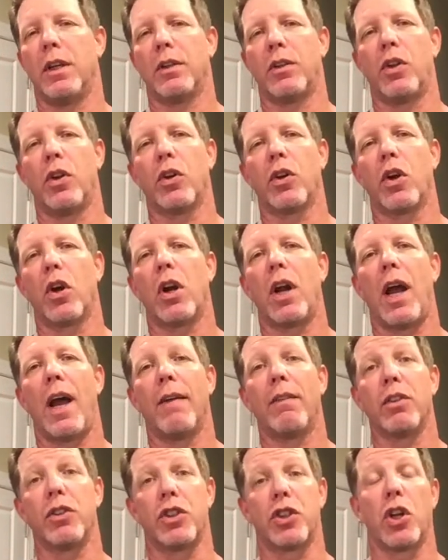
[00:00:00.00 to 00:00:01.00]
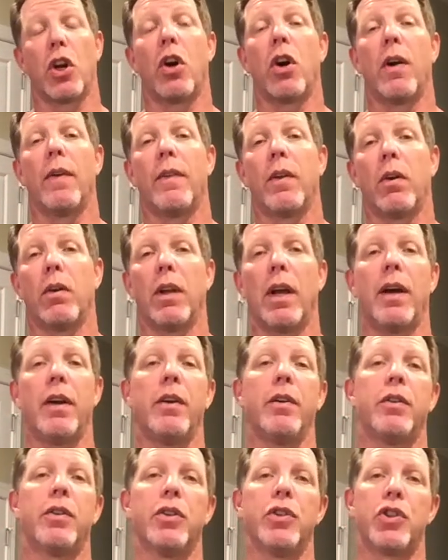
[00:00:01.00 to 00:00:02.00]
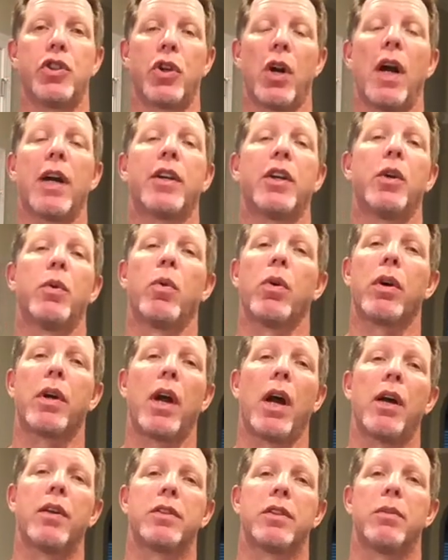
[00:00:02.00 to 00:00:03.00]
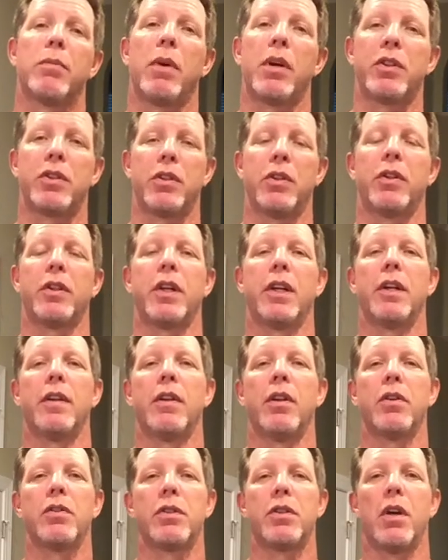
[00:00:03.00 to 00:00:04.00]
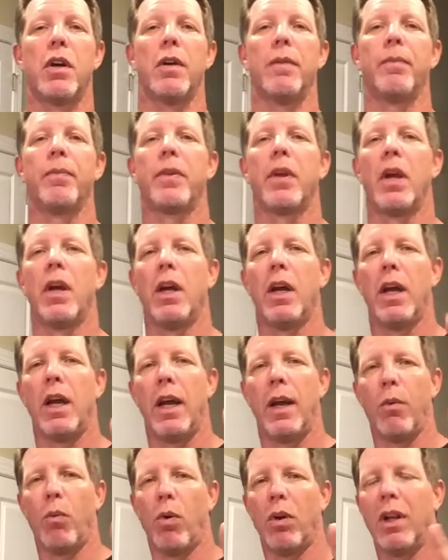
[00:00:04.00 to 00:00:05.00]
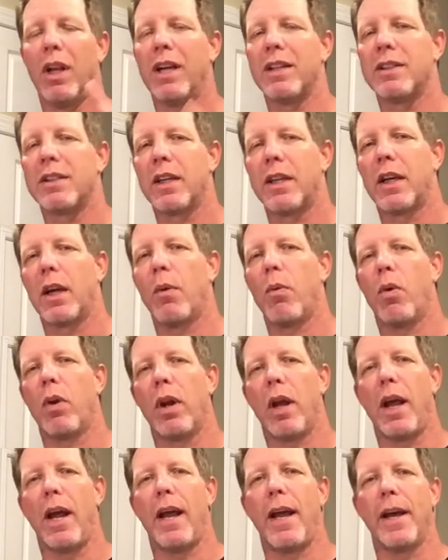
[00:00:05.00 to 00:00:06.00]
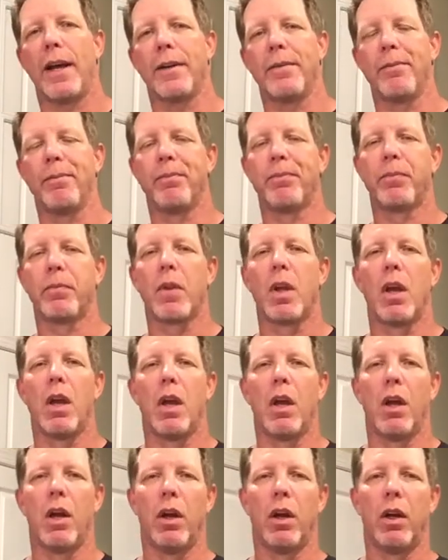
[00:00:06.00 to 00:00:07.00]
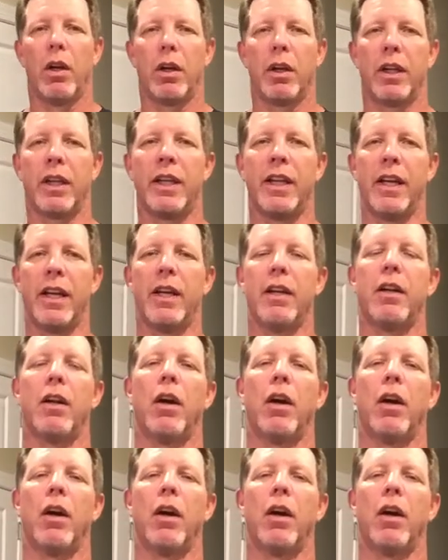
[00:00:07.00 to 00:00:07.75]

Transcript: you're going to have a chart that will allow you to track your workouts to make sure you're getting those done. And one last thing I want to add, get